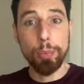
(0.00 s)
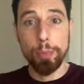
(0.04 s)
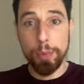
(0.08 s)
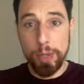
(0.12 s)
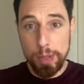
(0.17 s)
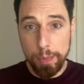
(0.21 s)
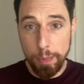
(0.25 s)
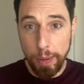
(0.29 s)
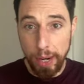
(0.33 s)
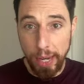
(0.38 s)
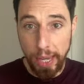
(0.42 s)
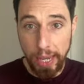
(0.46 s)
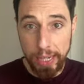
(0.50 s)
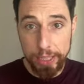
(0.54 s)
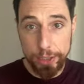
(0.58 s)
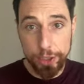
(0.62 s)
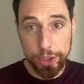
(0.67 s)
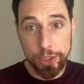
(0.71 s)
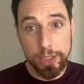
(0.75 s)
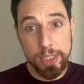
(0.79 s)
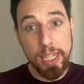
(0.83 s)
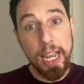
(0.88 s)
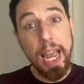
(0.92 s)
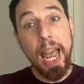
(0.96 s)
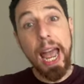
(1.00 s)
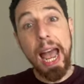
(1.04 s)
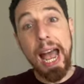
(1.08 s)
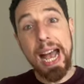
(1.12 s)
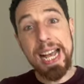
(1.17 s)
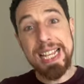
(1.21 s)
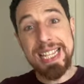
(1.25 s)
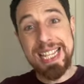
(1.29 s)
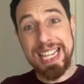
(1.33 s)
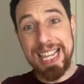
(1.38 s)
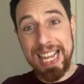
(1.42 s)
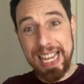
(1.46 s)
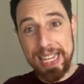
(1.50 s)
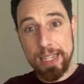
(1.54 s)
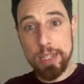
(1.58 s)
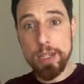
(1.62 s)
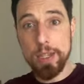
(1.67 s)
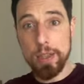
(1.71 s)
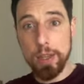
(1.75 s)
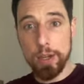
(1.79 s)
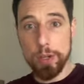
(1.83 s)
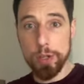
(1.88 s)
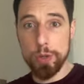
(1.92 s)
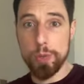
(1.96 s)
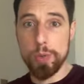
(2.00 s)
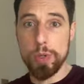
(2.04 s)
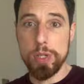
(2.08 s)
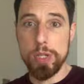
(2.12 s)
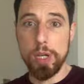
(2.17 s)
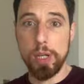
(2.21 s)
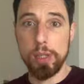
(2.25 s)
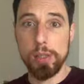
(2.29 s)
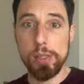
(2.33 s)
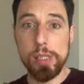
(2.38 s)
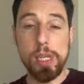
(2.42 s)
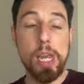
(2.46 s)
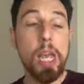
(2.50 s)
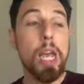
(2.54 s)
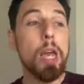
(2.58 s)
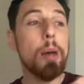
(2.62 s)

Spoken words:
with my agent has led to those results,